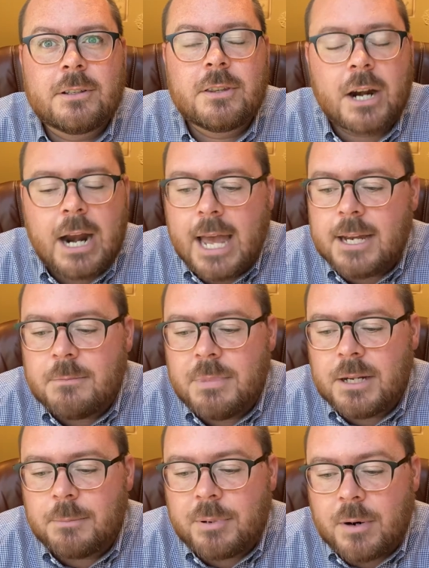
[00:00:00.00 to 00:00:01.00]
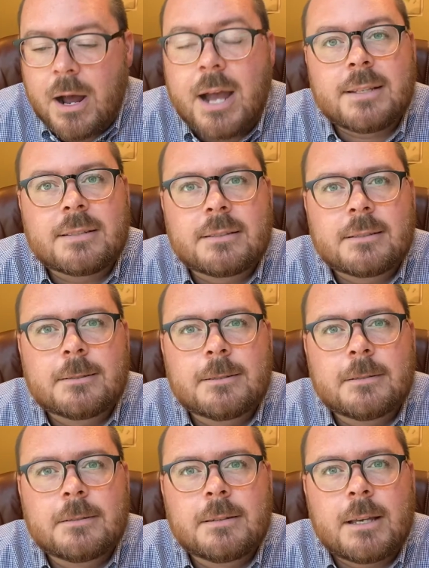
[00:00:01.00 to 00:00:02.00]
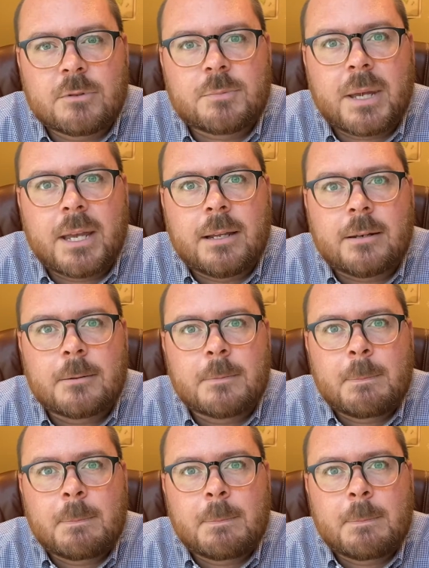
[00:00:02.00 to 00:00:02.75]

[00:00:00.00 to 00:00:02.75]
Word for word: There had to be a price that was paid.